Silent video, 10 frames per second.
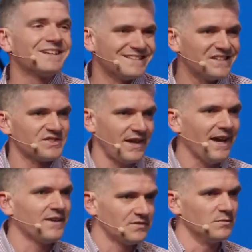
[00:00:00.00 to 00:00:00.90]
but it doesn't
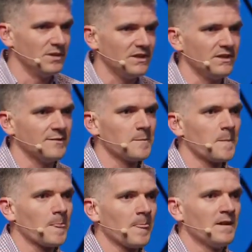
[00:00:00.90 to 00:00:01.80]
have to be.
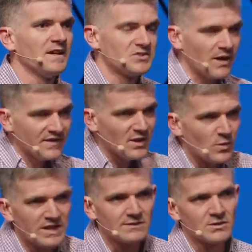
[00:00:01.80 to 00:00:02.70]
And so I think
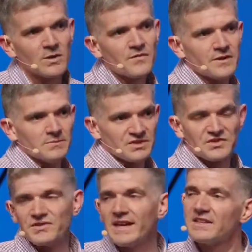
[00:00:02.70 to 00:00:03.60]
we can learn from the
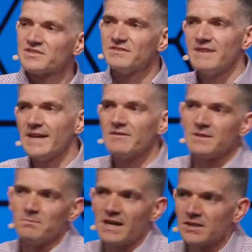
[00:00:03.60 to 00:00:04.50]
mistakes that David
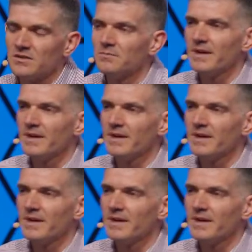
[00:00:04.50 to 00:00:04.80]
and Michal